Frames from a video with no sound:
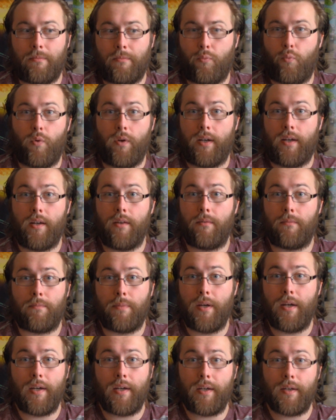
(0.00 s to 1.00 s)
we could
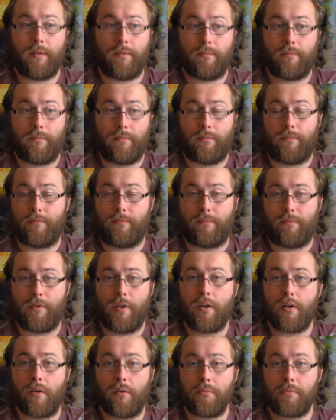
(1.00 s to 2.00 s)
be,
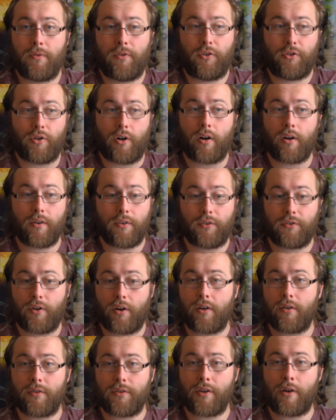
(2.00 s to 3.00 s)
you know, start
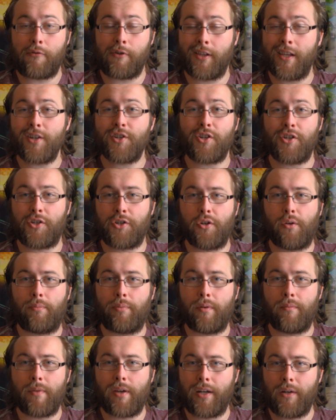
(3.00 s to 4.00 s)
a
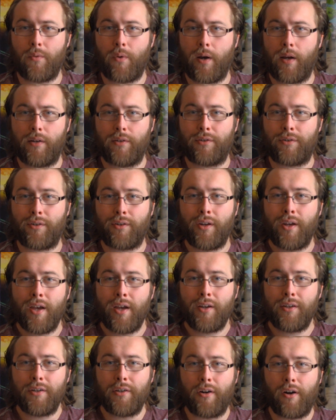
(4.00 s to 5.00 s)
relationship in many ways,
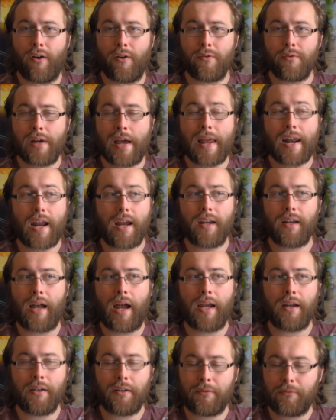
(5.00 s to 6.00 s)
you know. And
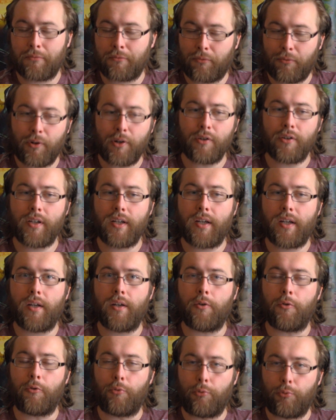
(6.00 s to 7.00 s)
I
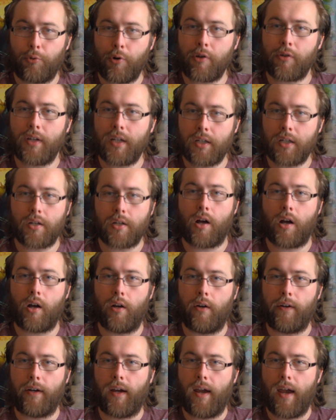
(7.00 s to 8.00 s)
really, really
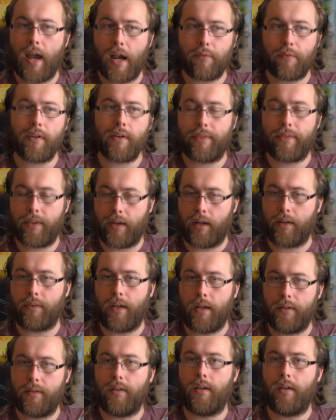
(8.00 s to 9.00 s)
dug everything
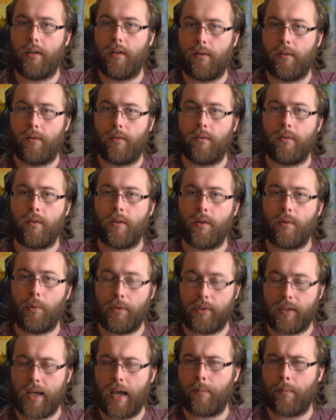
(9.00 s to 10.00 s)
they did
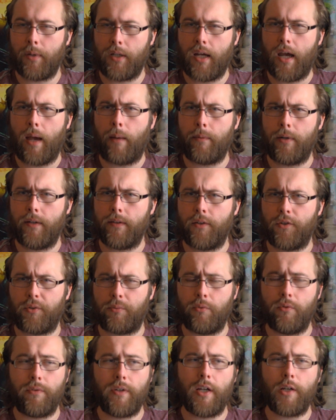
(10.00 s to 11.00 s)
with Gabby in this
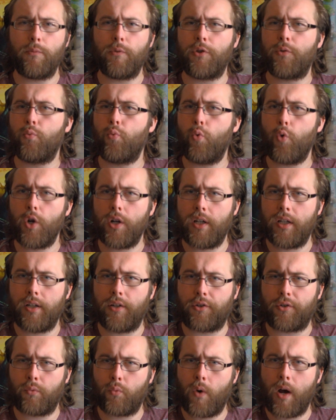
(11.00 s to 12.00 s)
movie, and with Woody
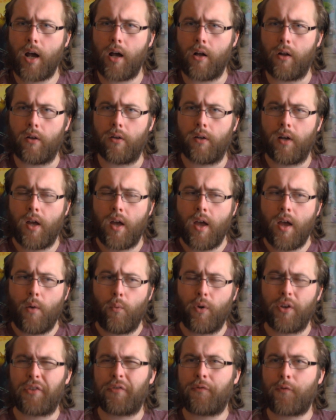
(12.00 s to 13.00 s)
as well.
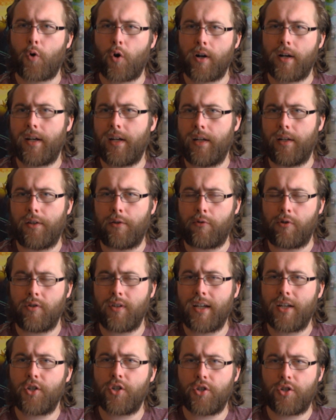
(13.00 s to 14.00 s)
With Forky and the
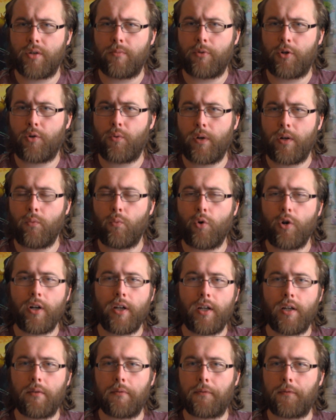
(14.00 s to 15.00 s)
relationship between
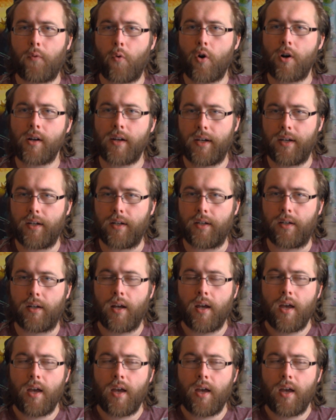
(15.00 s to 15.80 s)
Woody and Forky,